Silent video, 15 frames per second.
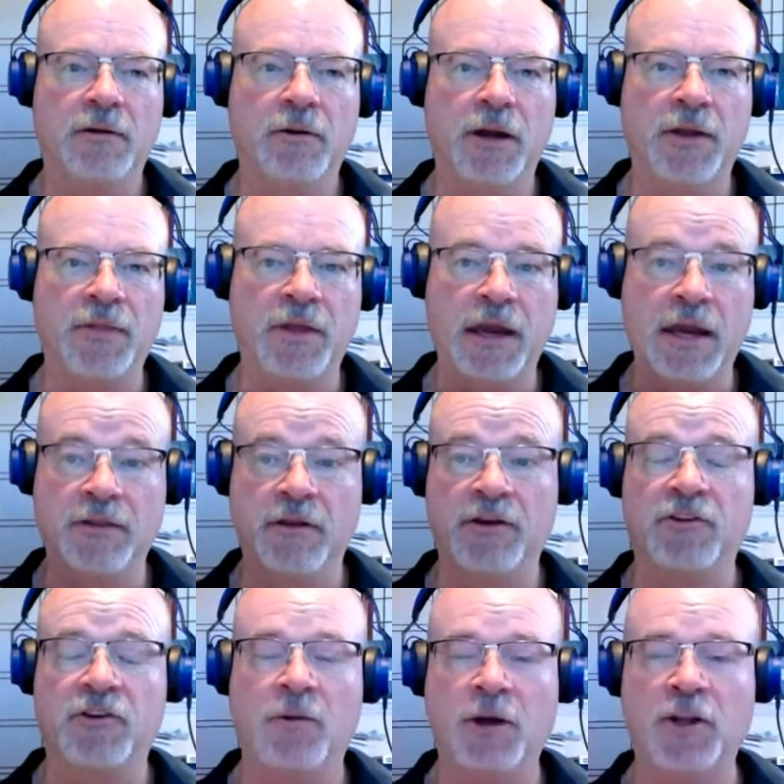and the headlights
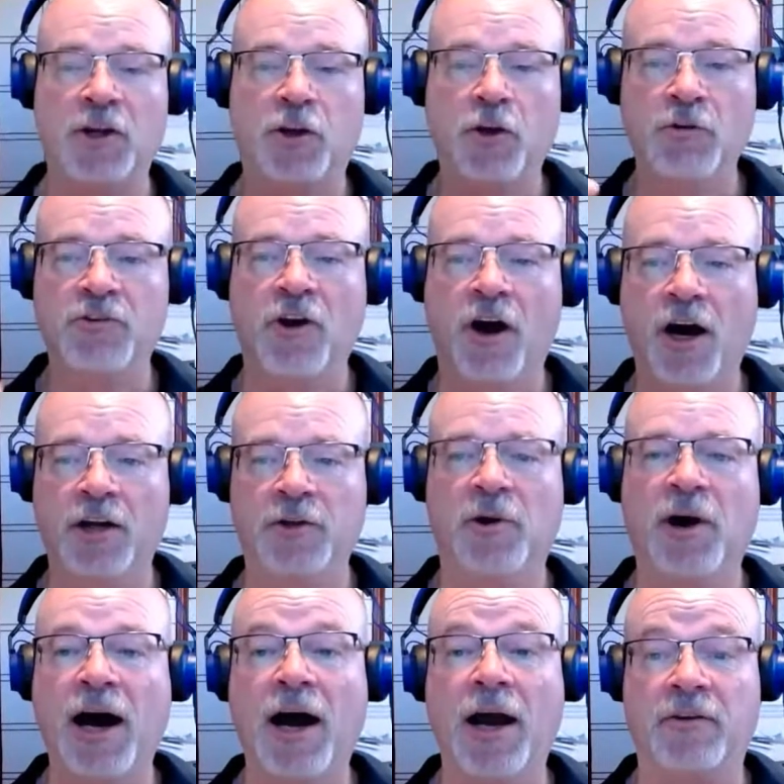come on, it goes to auto
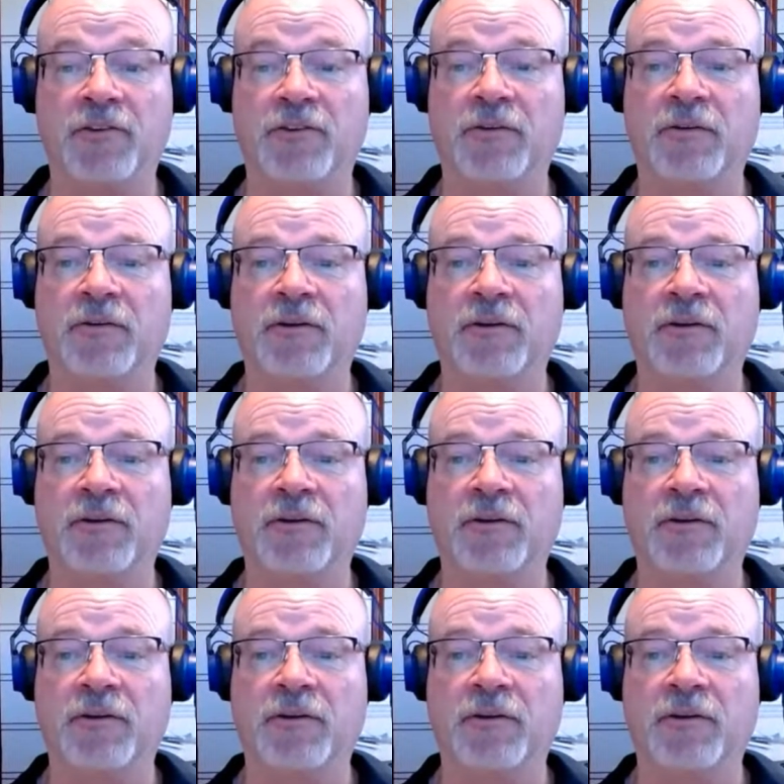highs.